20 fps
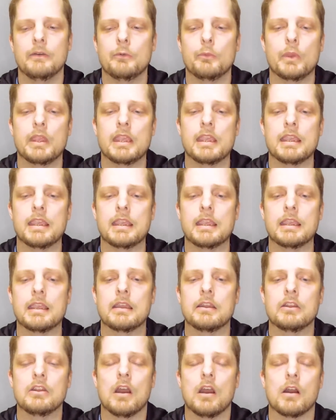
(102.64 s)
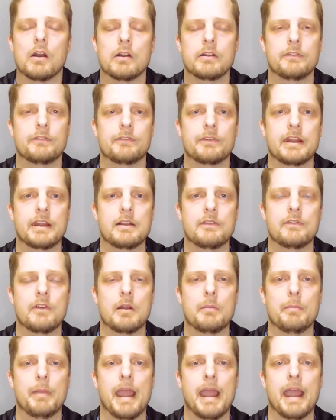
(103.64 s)
We aren't afraid of
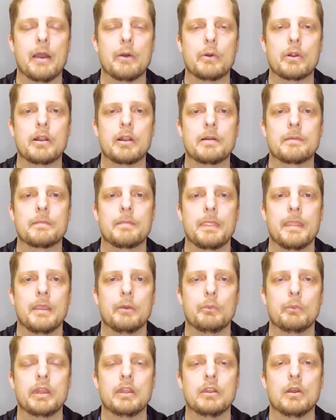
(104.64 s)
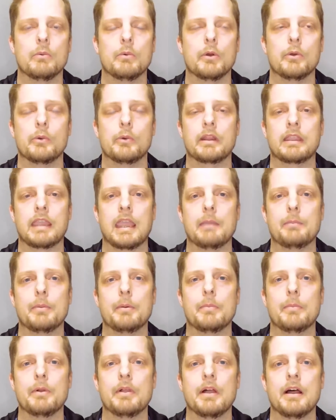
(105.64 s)
our power. We know what we're
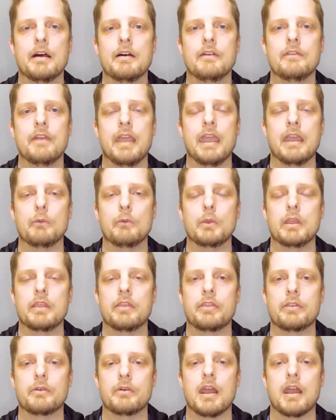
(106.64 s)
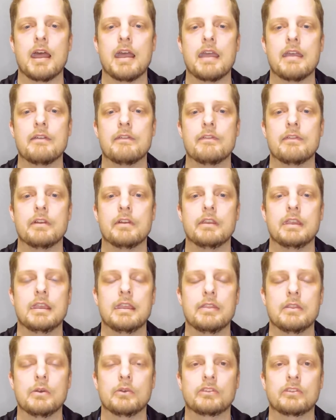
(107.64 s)
capable of, and we thrive
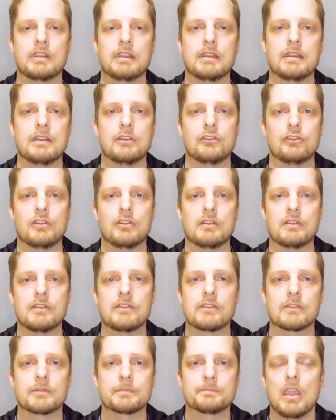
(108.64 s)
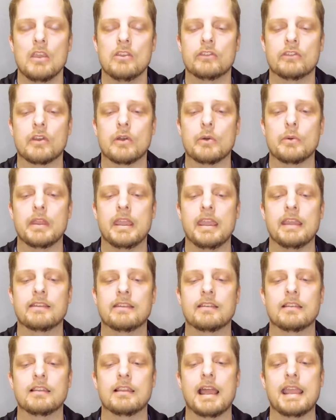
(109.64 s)
in those conditions. So
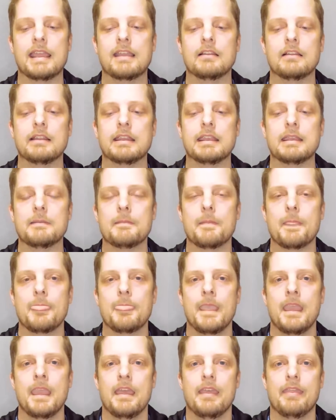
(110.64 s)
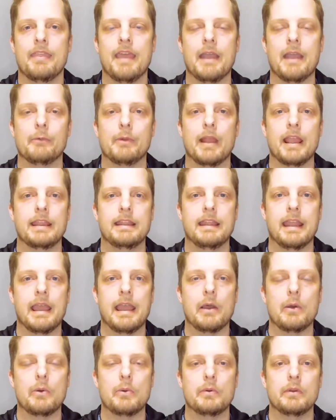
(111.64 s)
it's likely that right
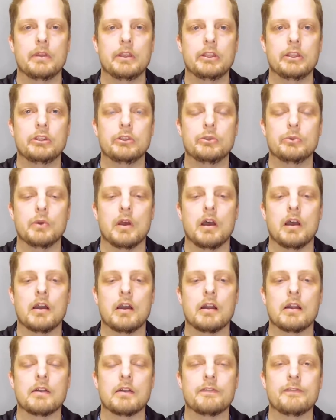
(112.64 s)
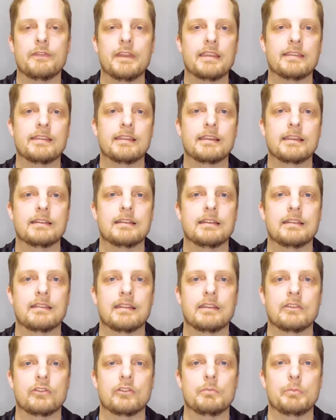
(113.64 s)
now you are facing a
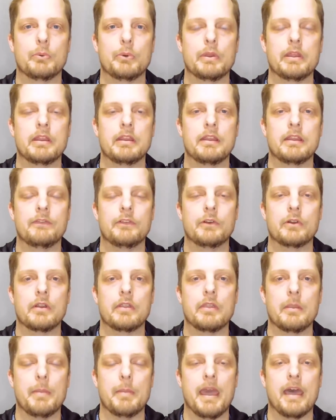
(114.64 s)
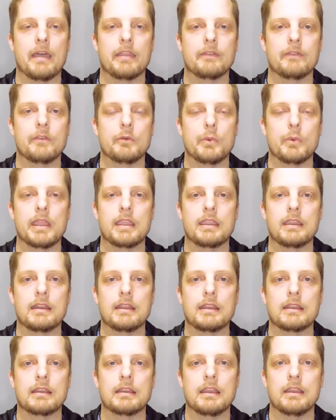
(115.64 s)
decision point if you're on the path of
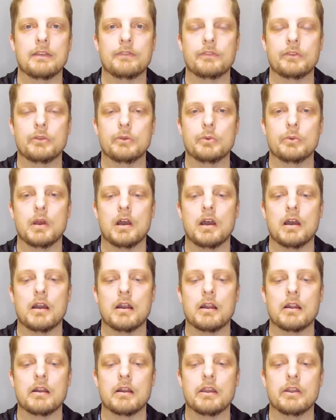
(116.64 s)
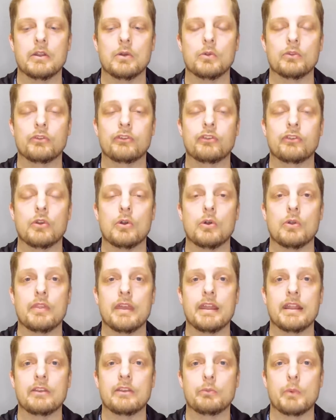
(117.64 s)
awakening, if you are an old soul
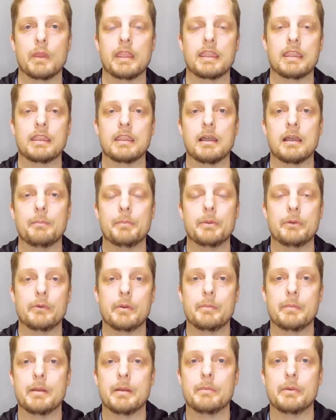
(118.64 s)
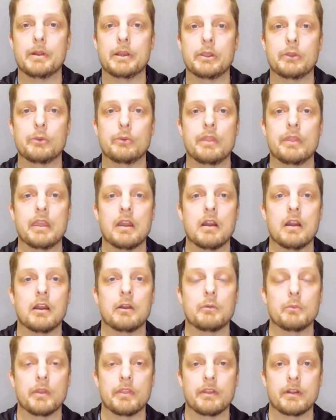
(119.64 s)
that is waking up and remembering who they are
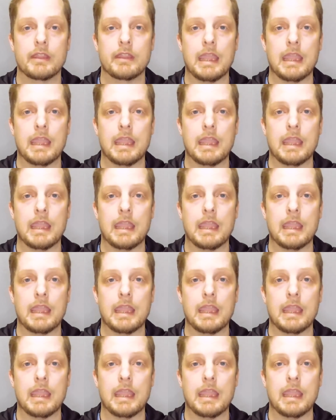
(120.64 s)
and what they're